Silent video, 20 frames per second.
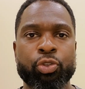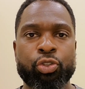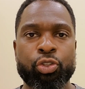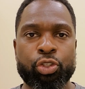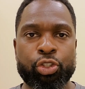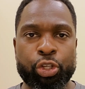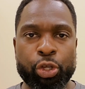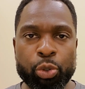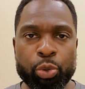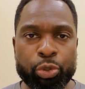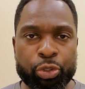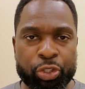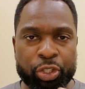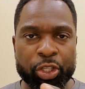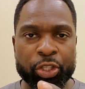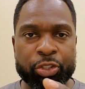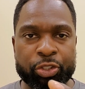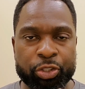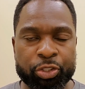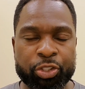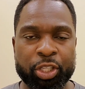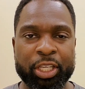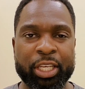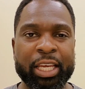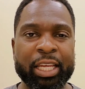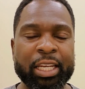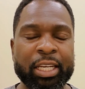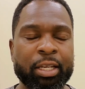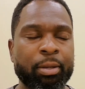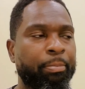two sisters to
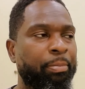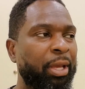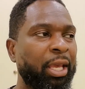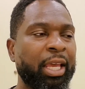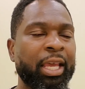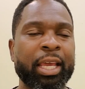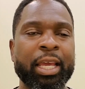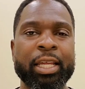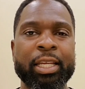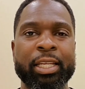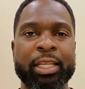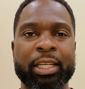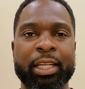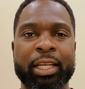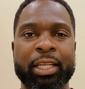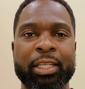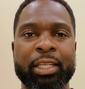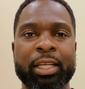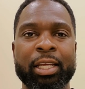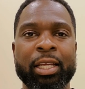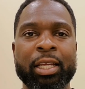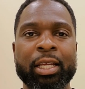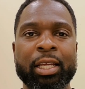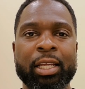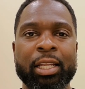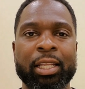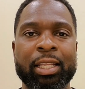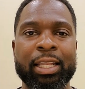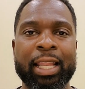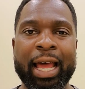get into bed and
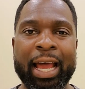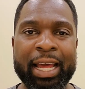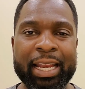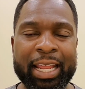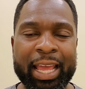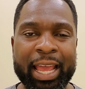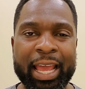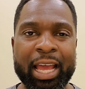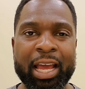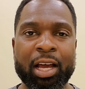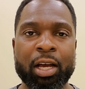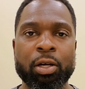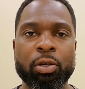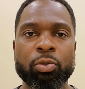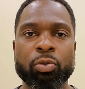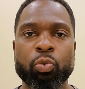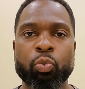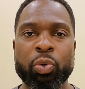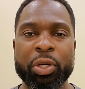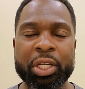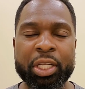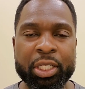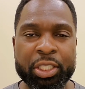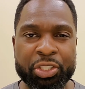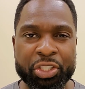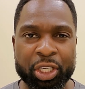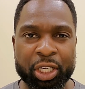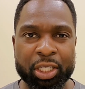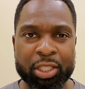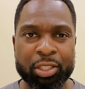lie down with
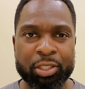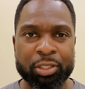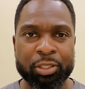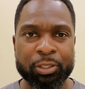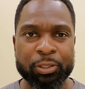each other,